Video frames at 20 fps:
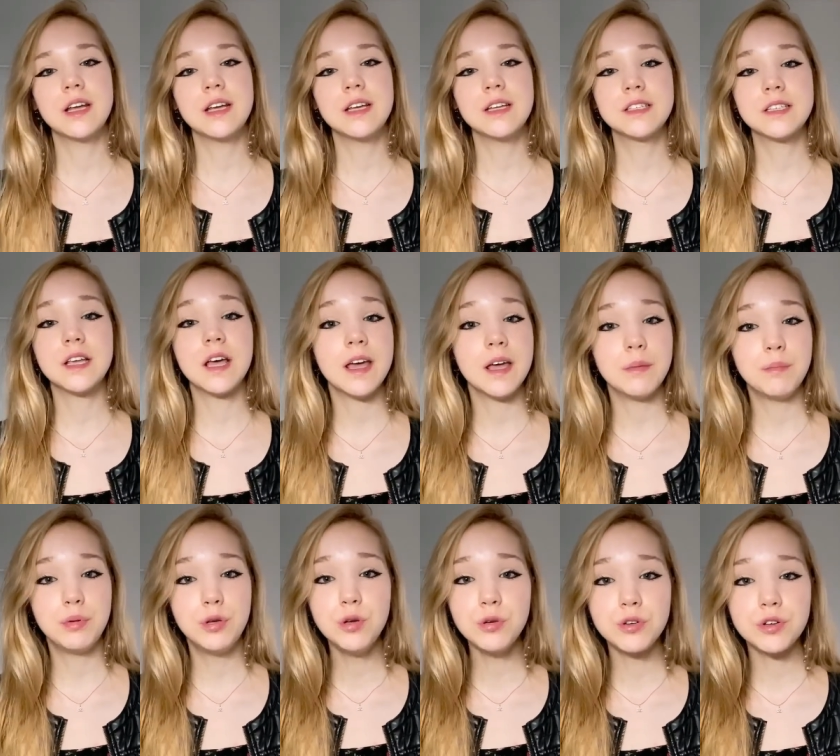is a
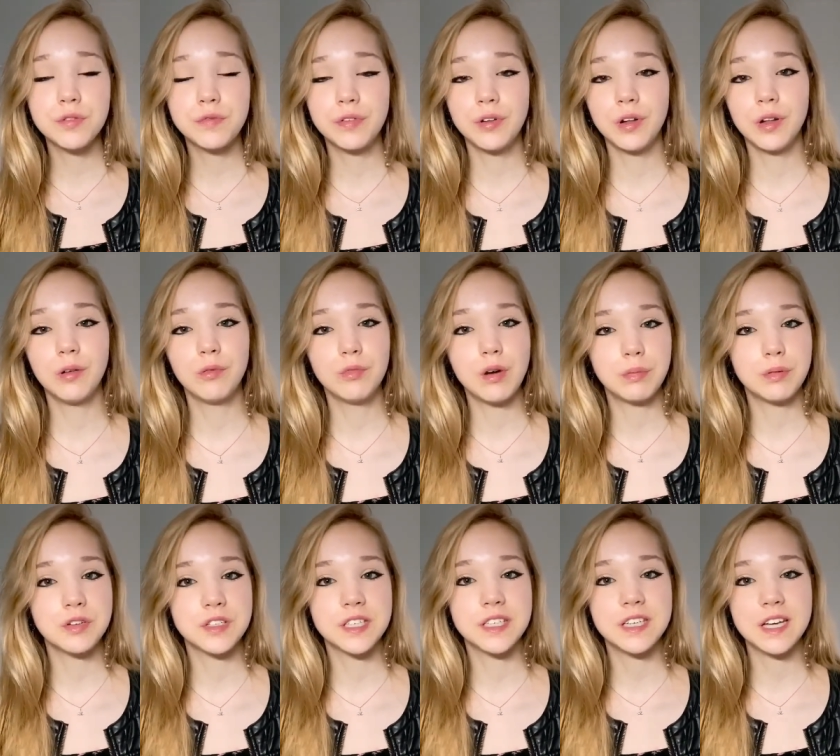beautiful
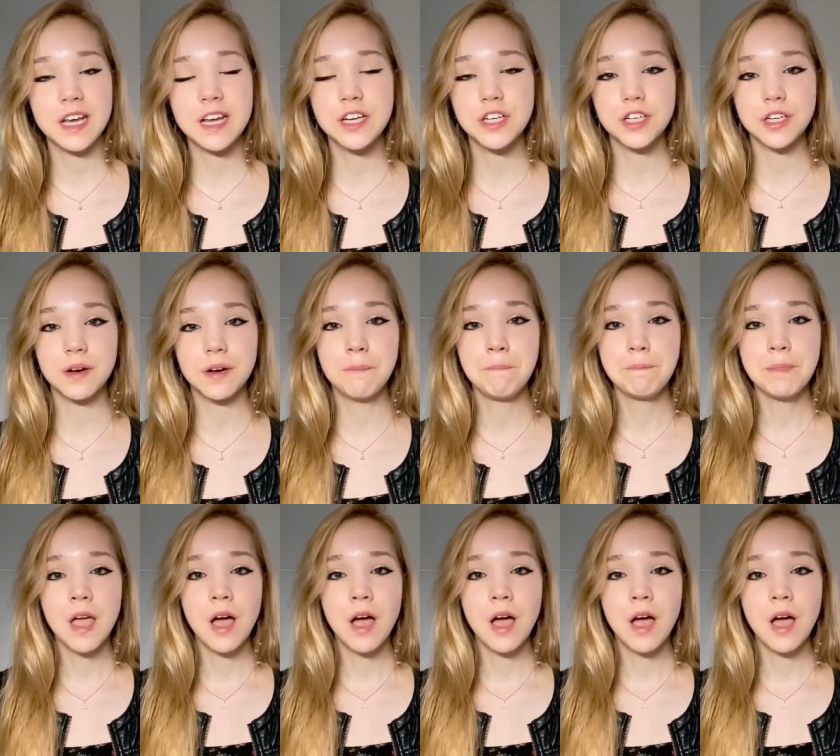representation